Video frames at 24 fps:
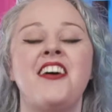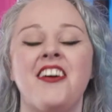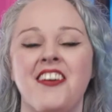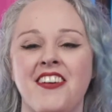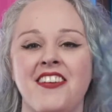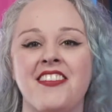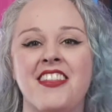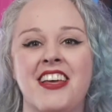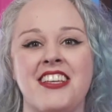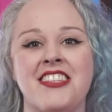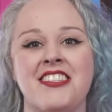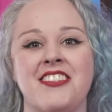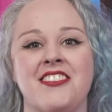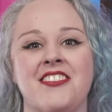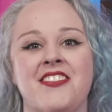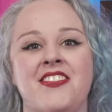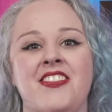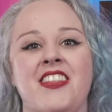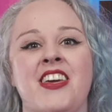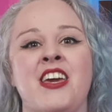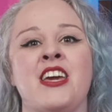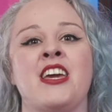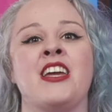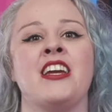all that sort of
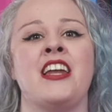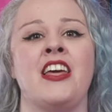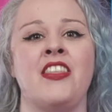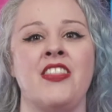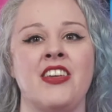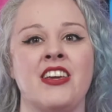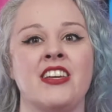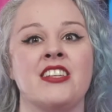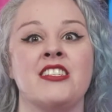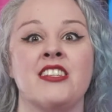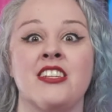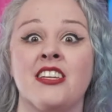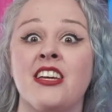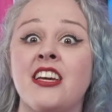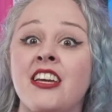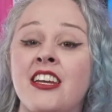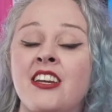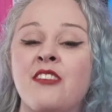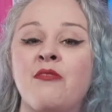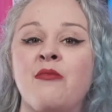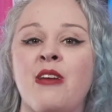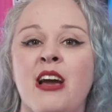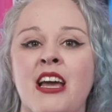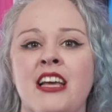thing. And I think
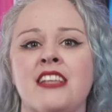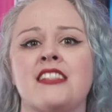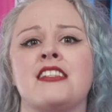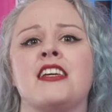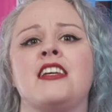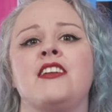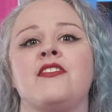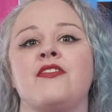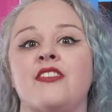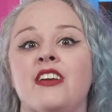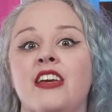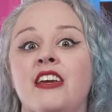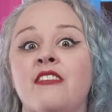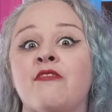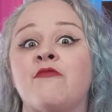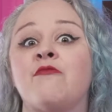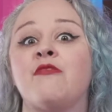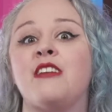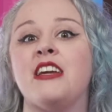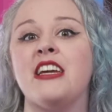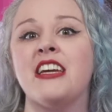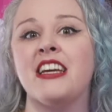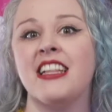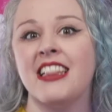in a way, it's kind of
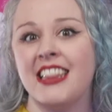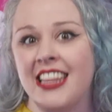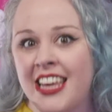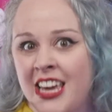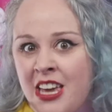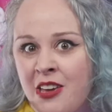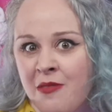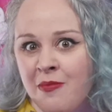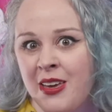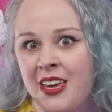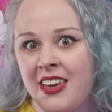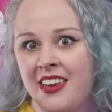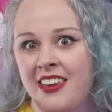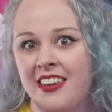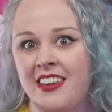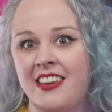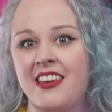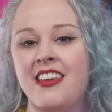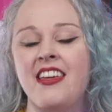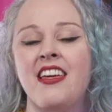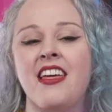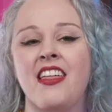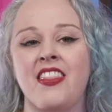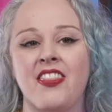reclaiming
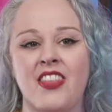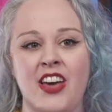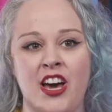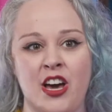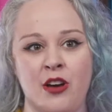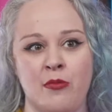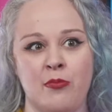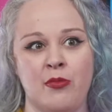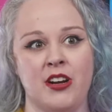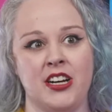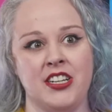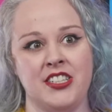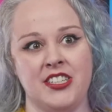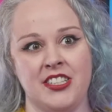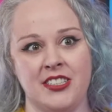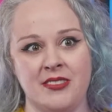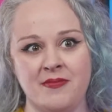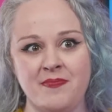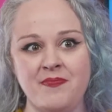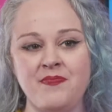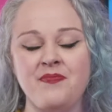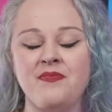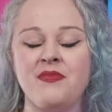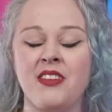that
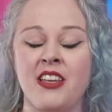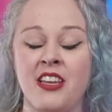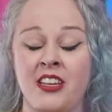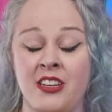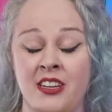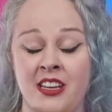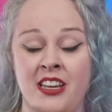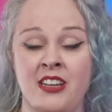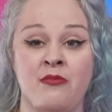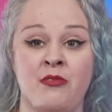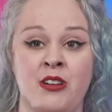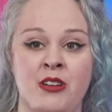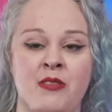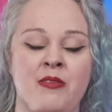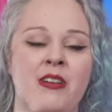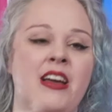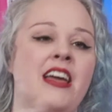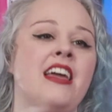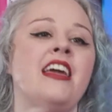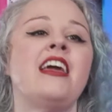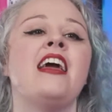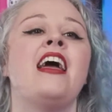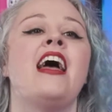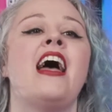oppression in one
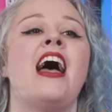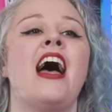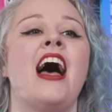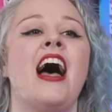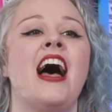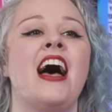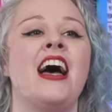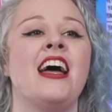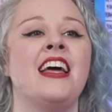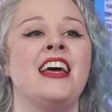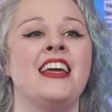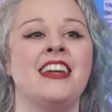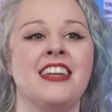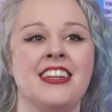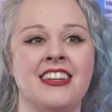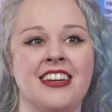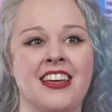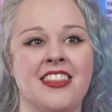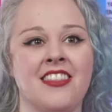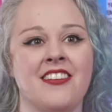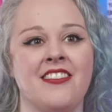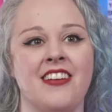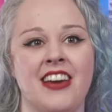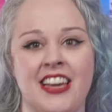way. And
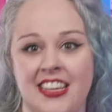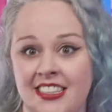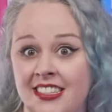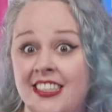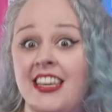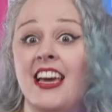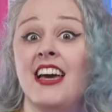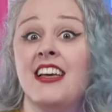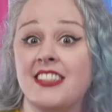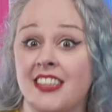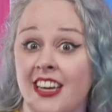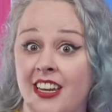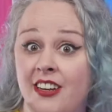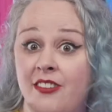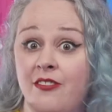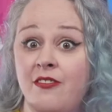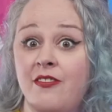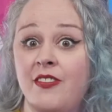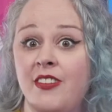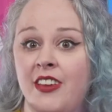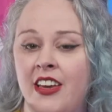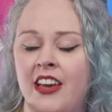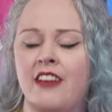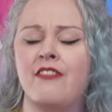another way, it's kind of
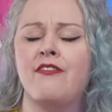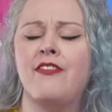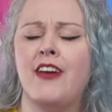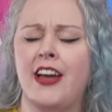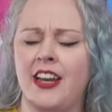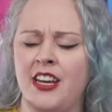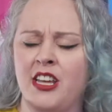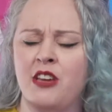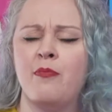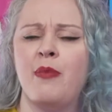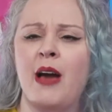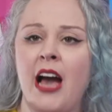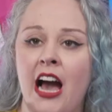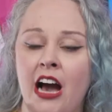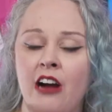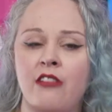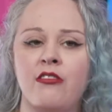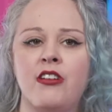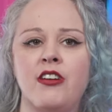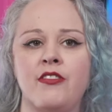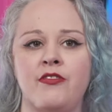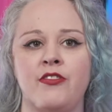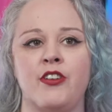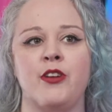finding
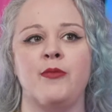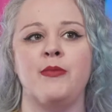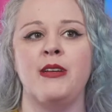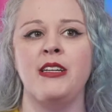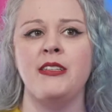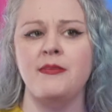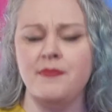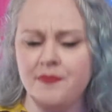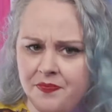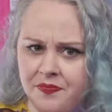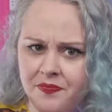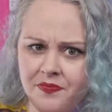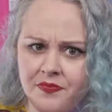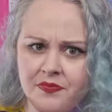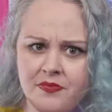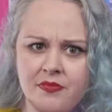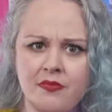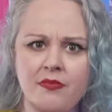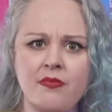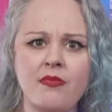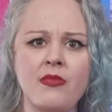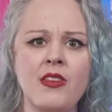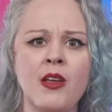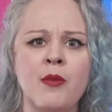power from it.
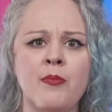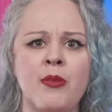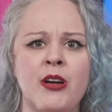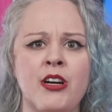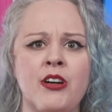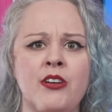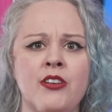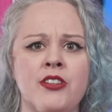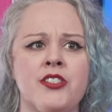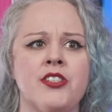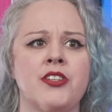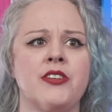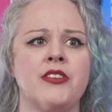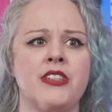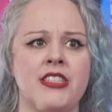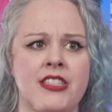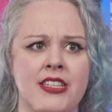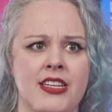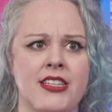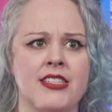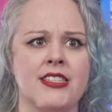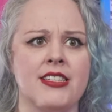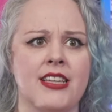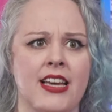But also it
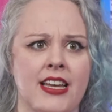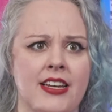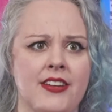does